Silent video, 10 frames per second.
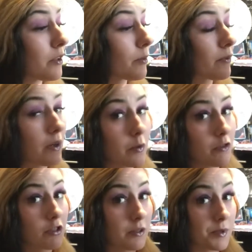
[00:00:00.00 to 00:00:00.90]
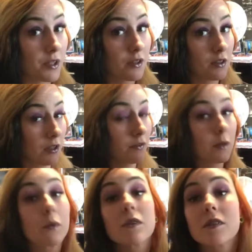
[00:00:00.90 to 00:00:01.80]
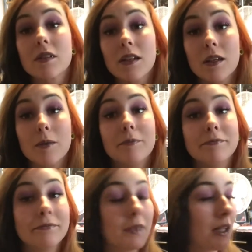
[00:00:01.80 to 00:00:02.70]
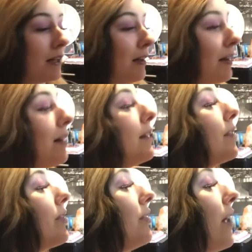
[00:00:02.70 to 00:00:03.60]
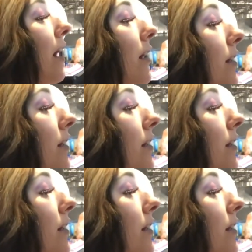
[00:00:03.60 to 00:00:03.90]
without wearing lipstick underneath, I will say that